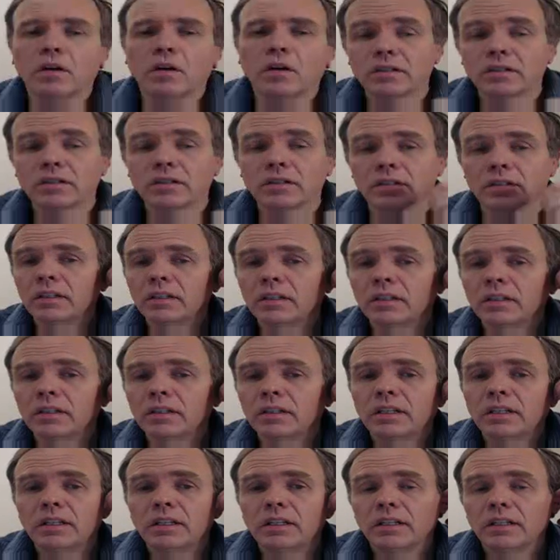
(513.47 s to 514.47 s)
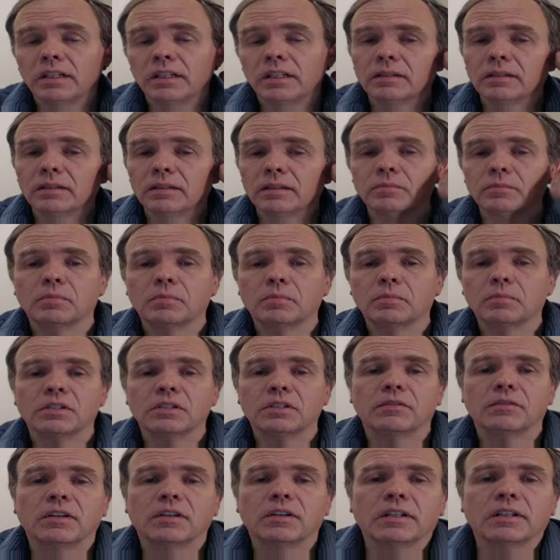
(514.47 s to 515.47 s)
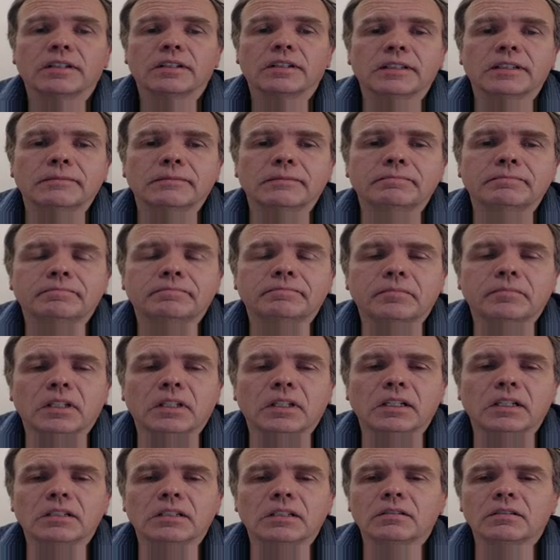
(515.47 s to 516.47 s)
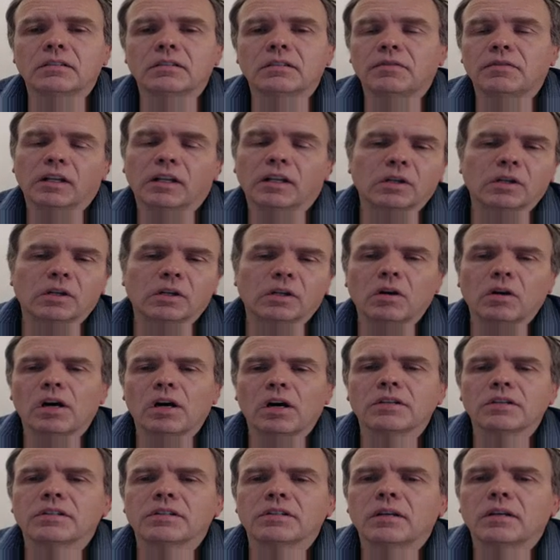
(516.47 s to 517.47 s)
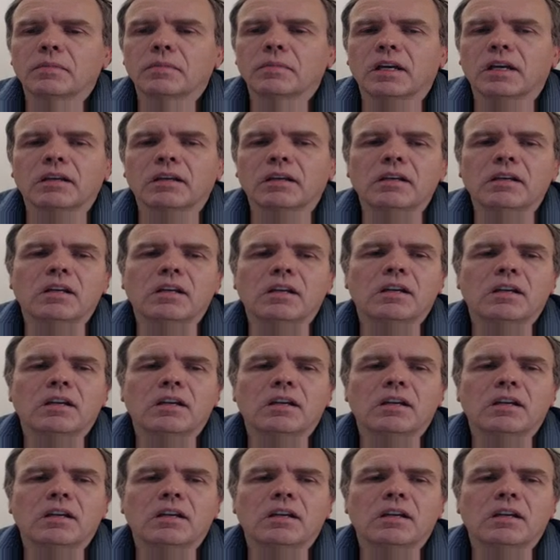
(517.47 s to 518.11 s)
costs, specific development costs that may